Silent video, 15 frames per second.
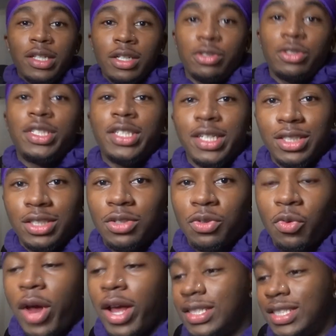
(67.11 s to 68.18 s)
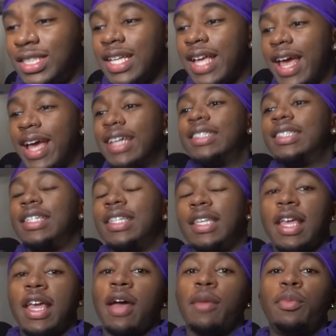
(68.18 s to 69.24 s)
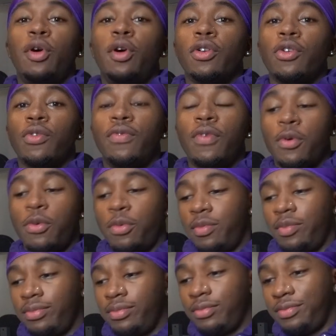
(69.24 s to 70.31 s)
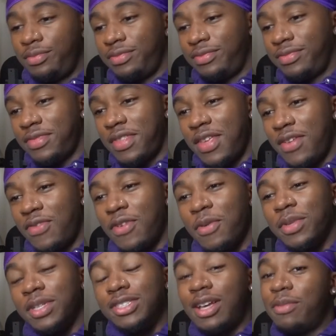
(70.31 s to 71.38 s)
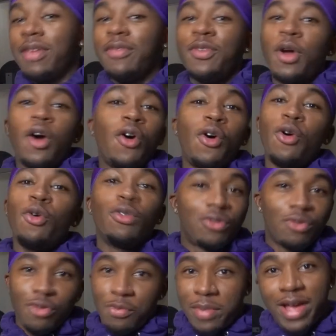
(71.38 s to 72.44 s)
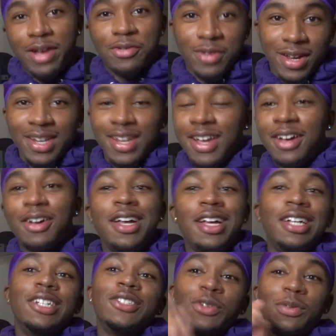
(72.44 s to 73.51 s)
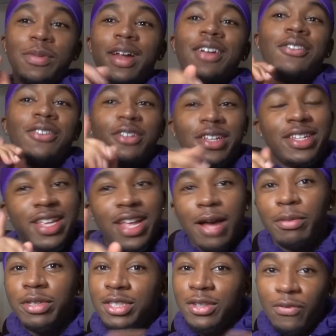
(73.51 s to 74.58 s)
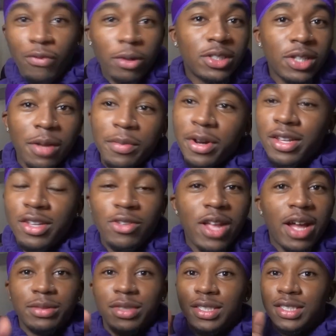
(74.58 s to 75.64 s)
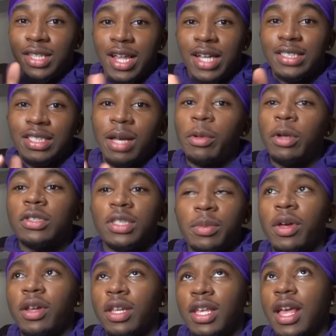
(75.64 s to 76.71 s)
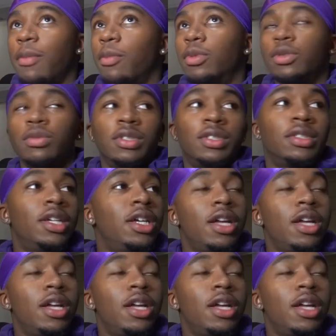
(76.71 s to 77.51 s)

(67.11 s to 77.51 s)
little sister, right? She has the Yee App on her phone. You feel me? So I'm giving y'all a whole throwback right now. So you gotta go on the Yee App. This is the first time I'm on the Yee App since the last time y'all seen me on the Yee App, which was